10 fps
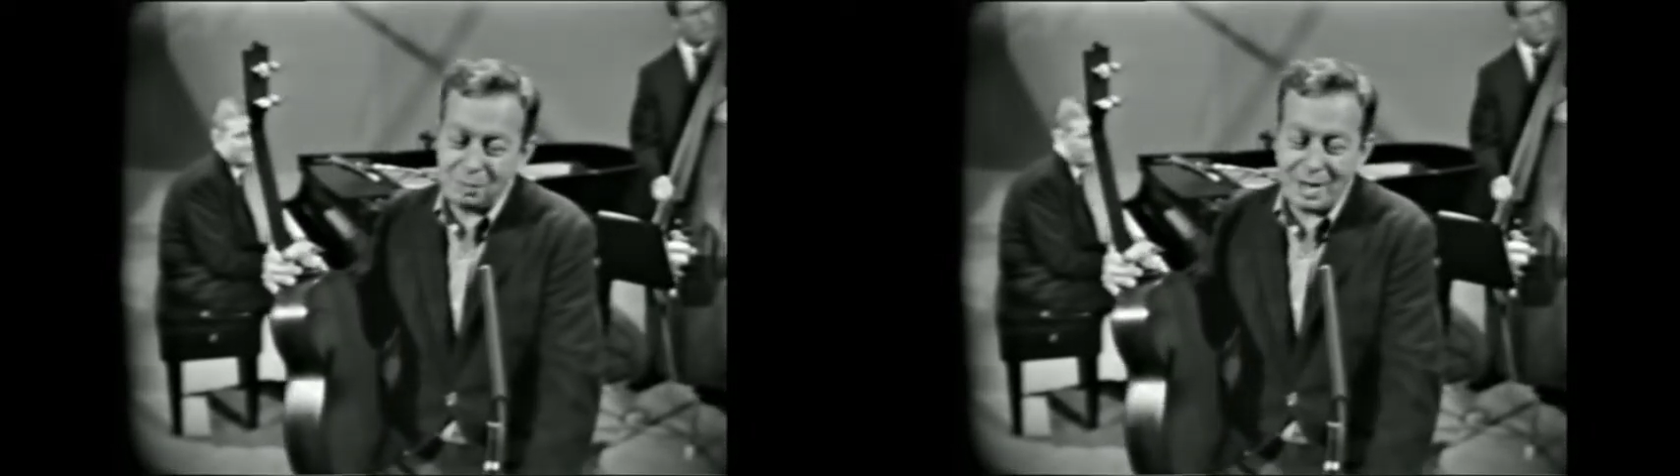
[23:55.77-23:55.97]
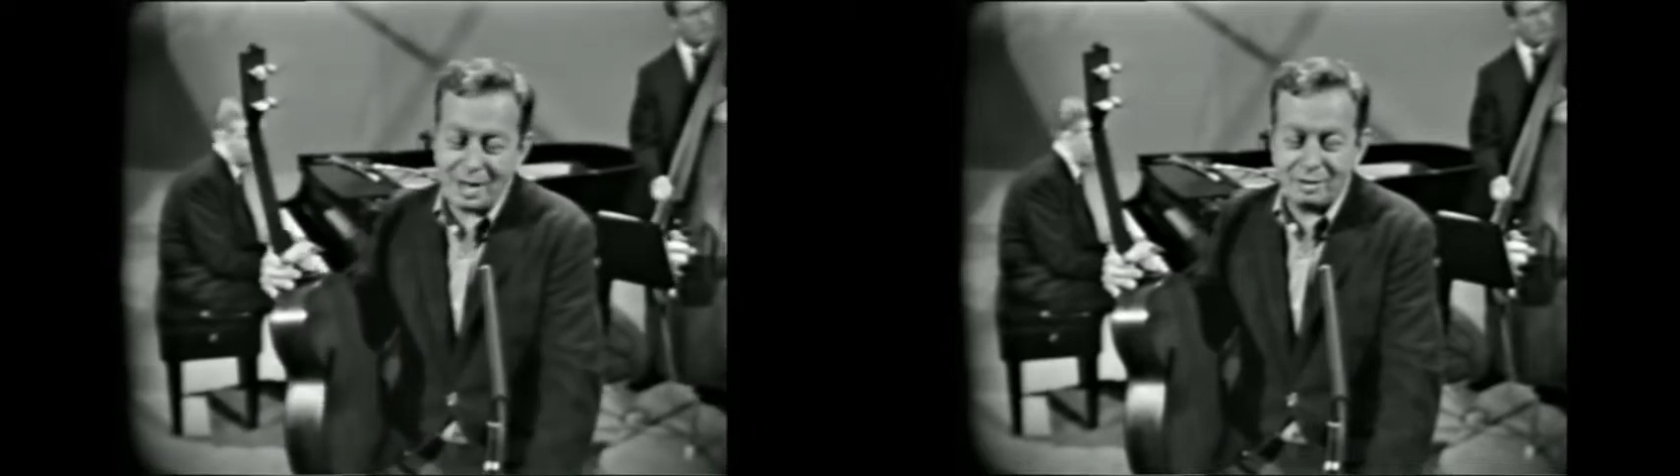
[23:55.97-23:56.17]

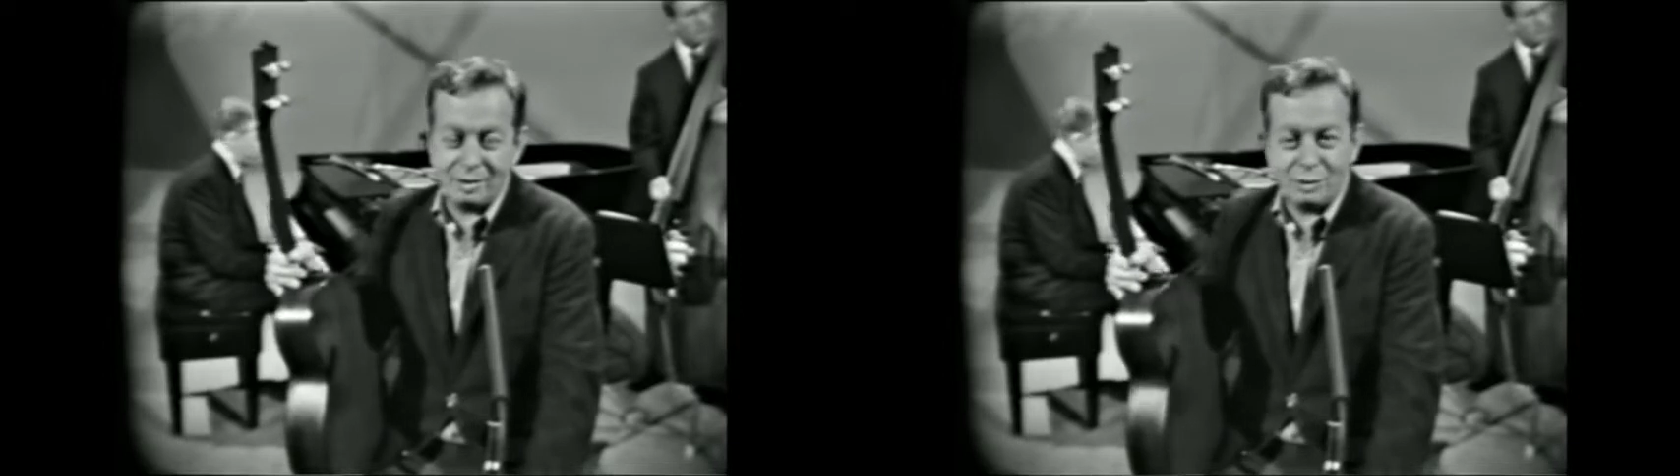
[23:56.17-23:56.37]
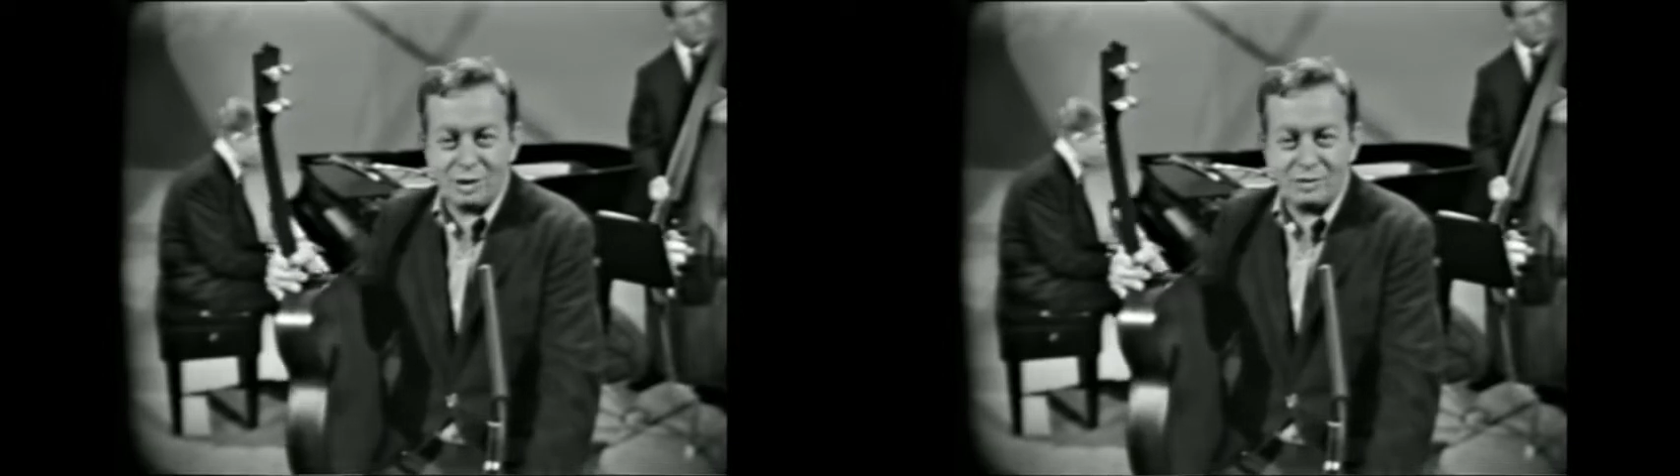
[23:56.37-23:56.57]
pattern
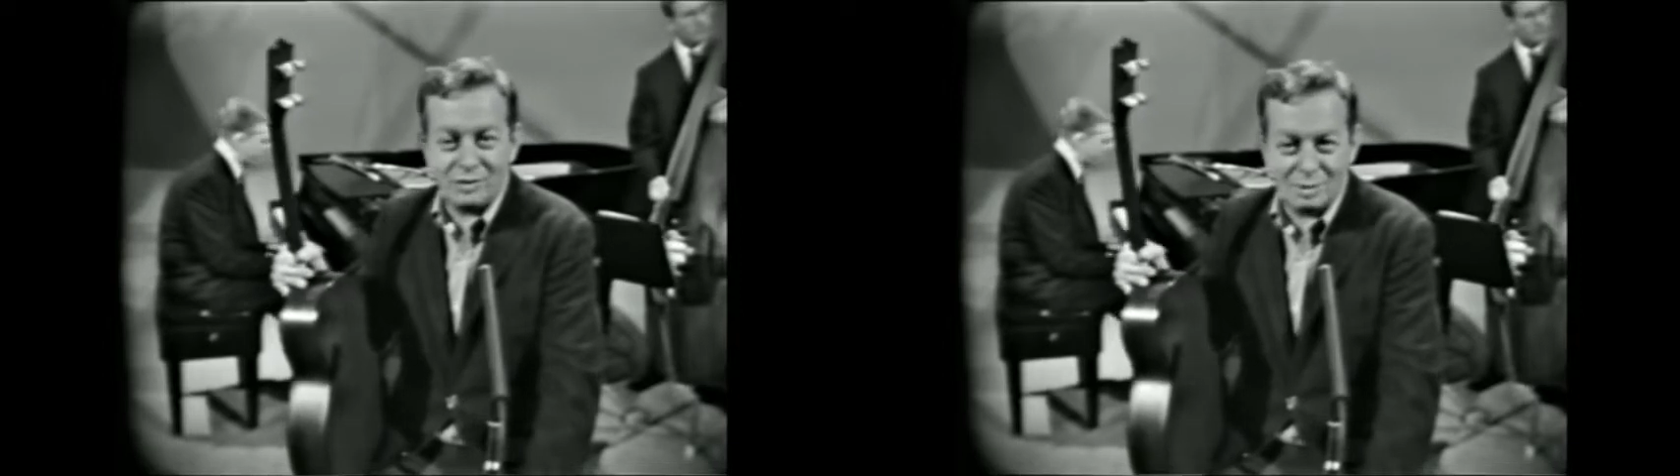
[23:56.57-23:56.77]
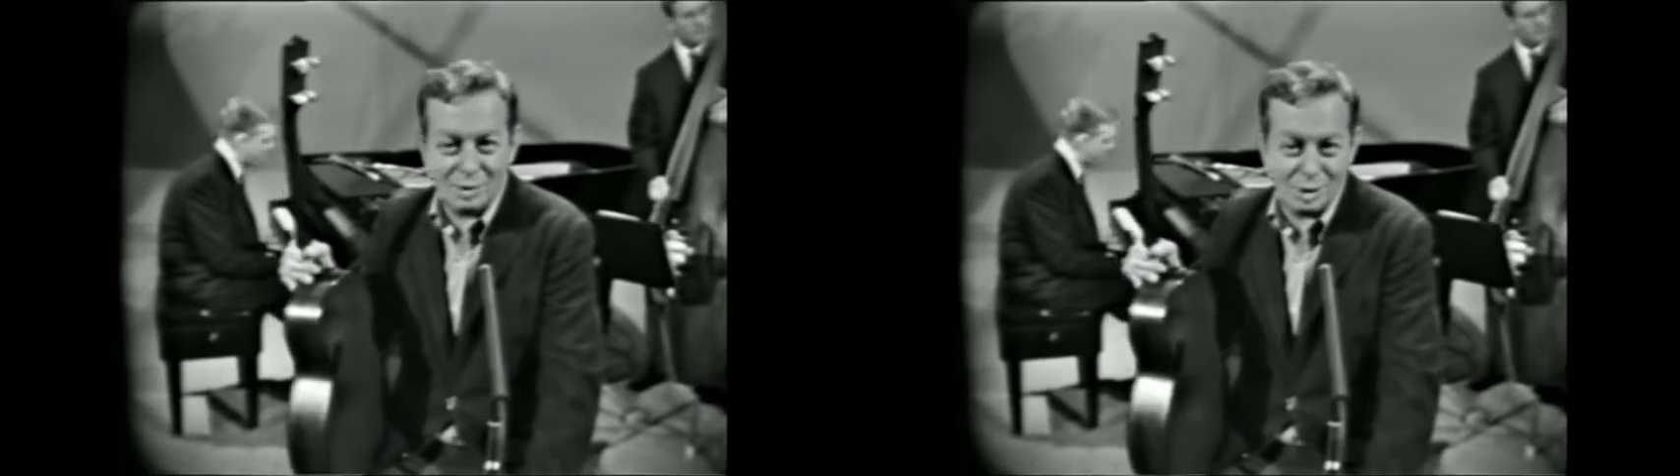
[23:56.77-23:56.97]
that we have
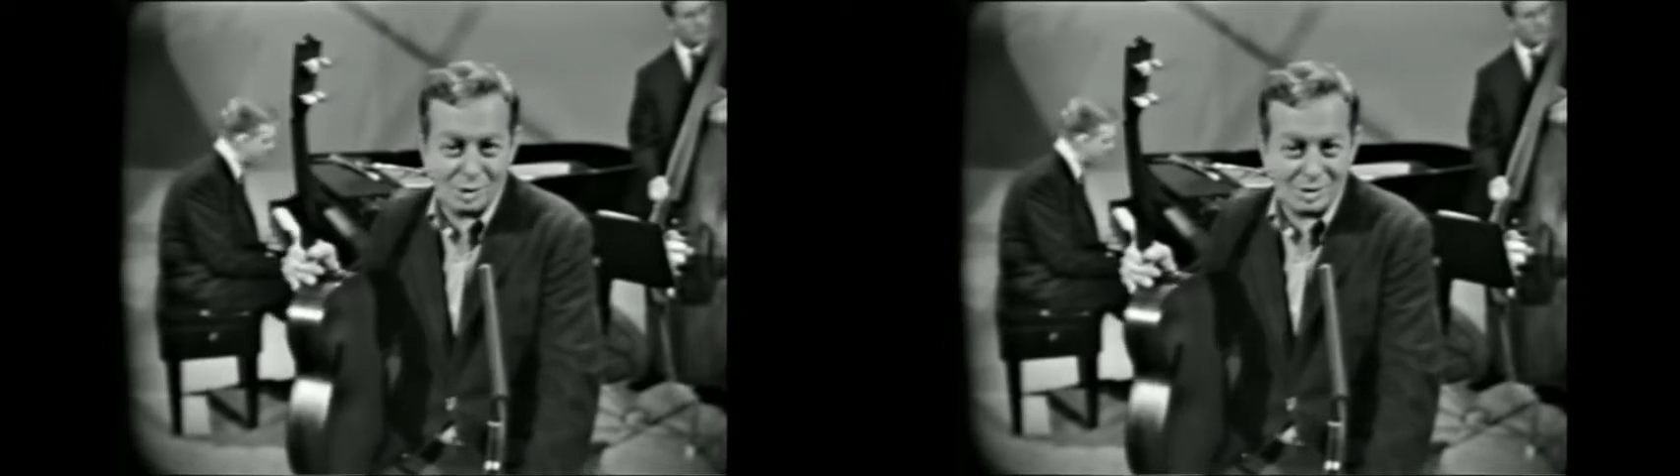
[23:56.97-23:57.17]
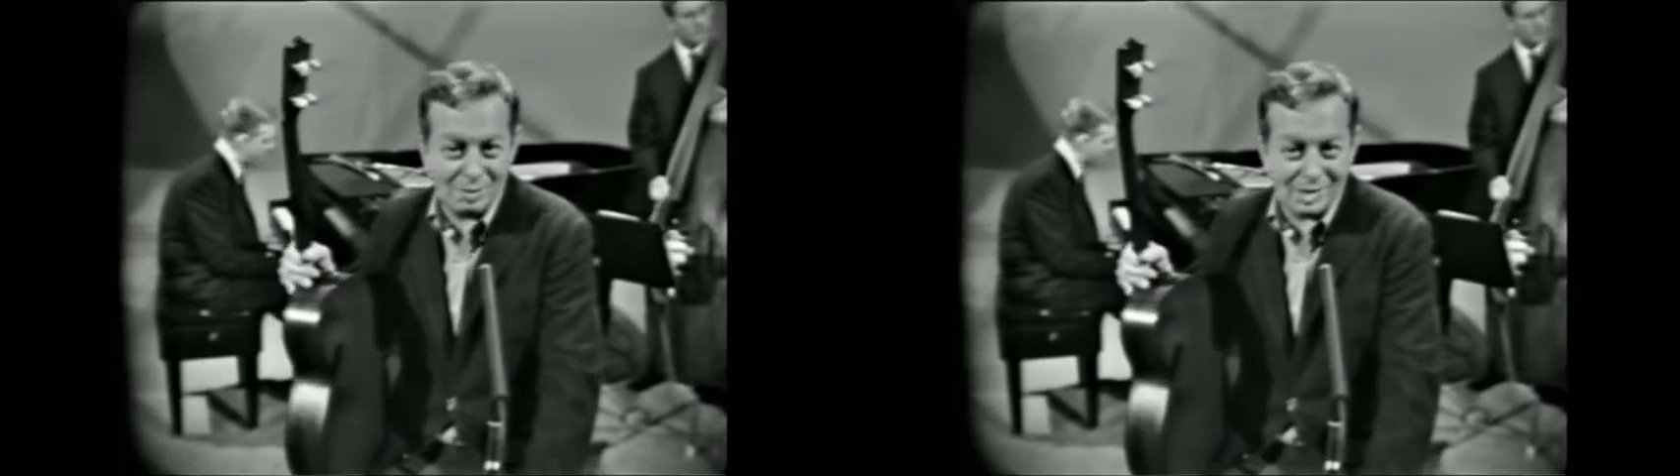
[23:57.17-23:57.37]
come to know
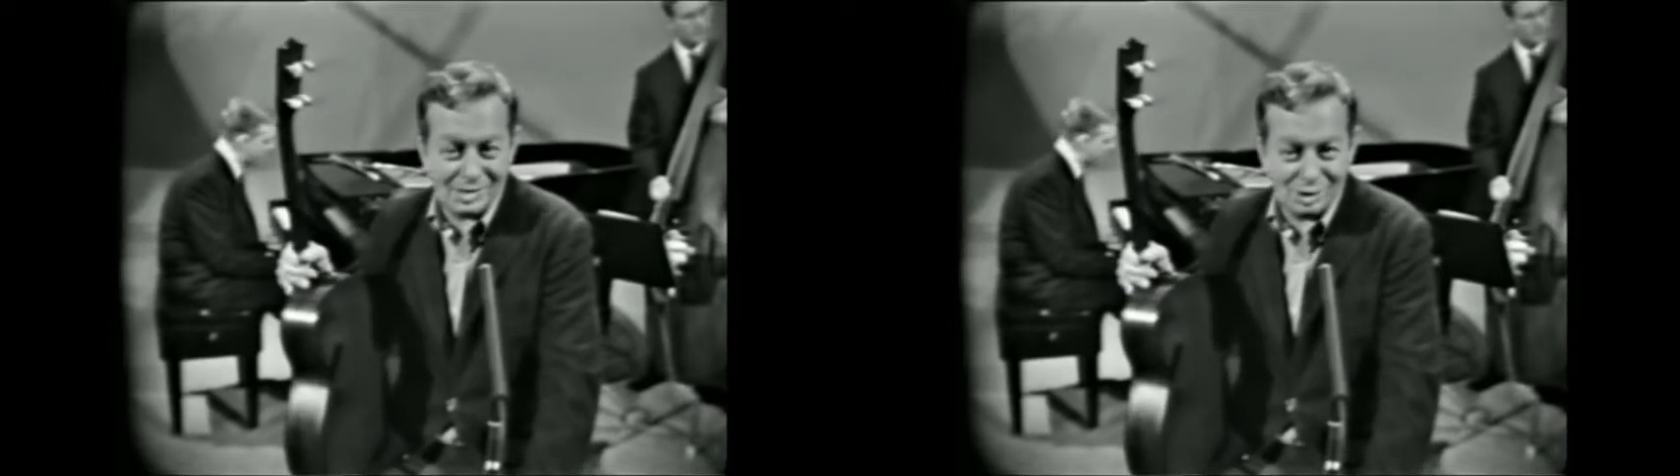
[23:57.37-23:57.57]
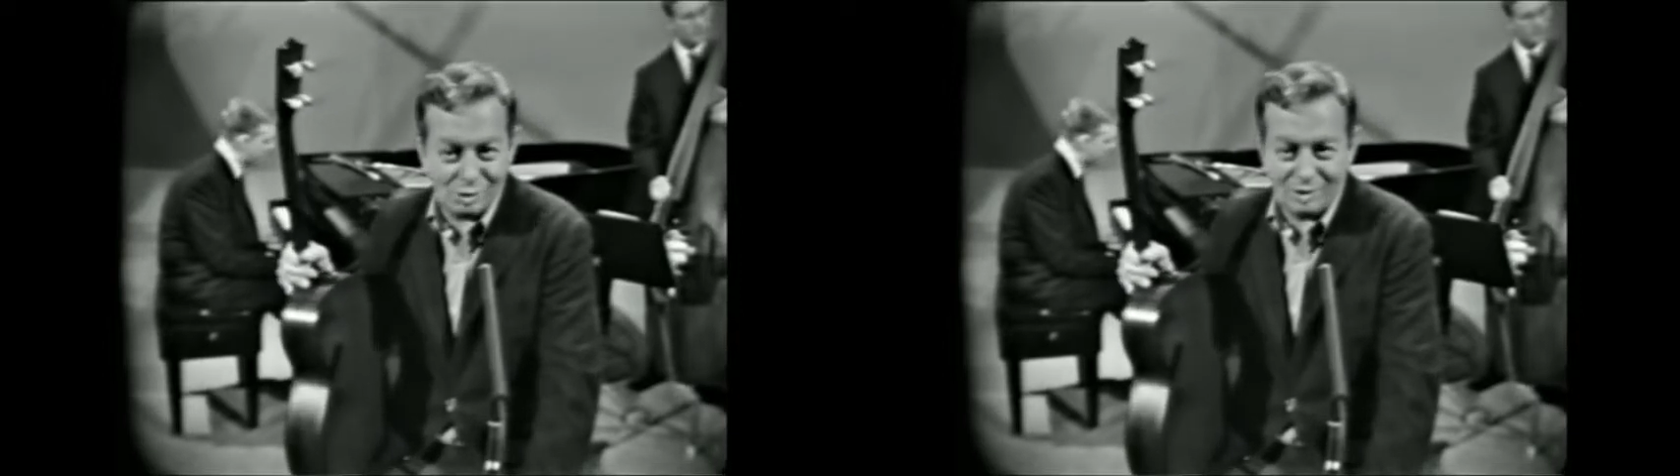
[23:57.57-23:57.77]
as the
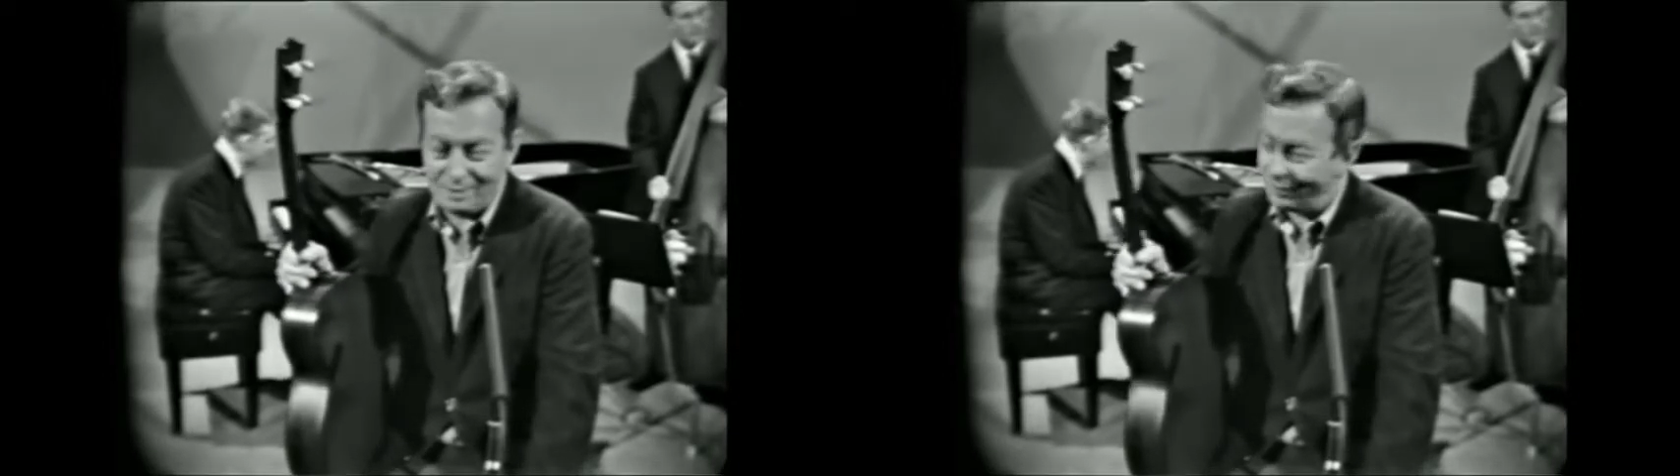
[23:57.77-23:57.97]
bossa nova.